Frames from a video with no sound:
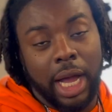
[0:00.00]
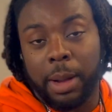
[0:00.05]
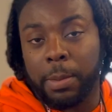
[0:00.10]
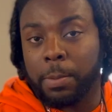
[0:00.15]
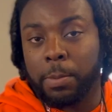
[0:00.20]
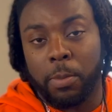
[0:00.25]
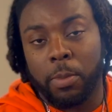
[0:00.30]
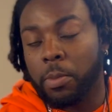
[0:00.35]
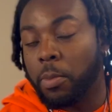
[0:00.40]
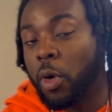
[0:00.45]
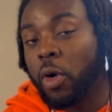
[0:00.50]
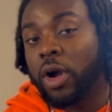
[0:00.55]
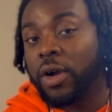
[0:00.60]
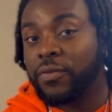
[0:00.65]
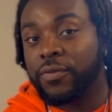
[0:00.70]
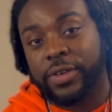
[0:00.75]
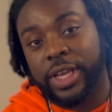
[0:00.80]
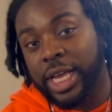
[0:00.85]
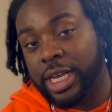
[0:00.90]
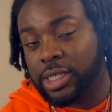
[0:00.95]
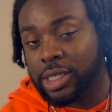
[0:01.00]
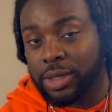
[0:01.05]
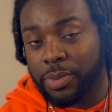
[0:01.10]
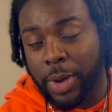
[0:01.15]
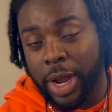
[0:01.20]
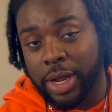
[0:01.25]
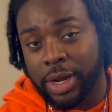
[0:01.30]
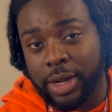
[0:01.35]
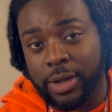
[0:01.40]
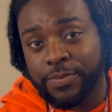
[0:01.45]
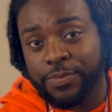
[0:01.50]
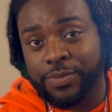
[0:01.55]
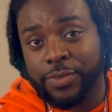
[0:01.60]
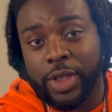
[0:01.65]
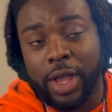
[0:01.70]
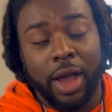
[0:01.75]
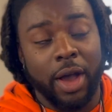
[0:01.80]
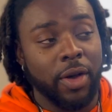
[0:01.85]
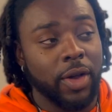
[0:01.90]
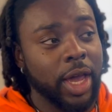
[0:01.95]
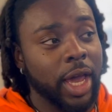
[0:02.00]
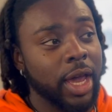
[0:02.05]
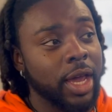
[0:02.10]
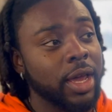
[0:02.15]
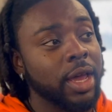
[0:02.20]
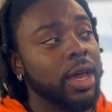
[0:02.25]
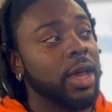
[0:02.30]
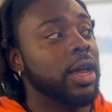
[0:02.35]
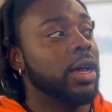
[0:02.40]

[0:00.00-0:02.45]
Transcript: I'm more of guesstimating, okay?